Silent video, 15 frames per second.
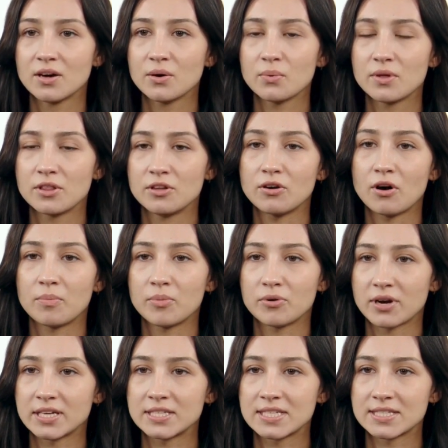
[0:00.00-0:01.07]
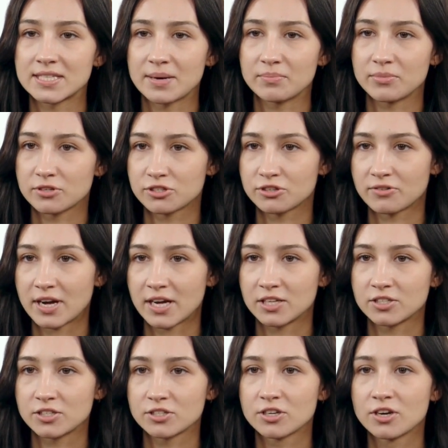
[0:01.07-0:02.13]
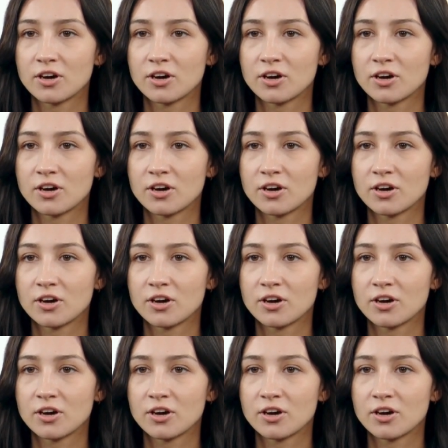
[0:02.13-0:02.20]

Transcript: with an operating temperature range